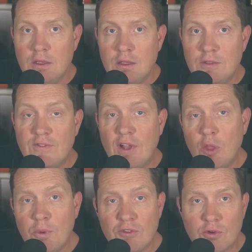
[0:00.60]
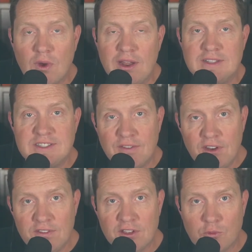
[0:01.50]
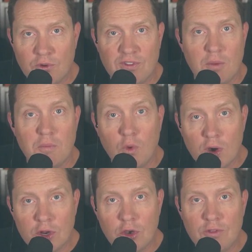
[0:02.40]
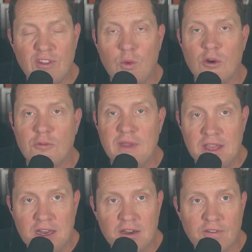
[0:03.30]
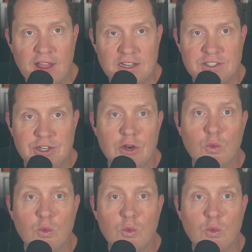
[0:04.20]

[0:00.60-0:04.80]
Developers are writing 76% more code than they were at the beginning of last year.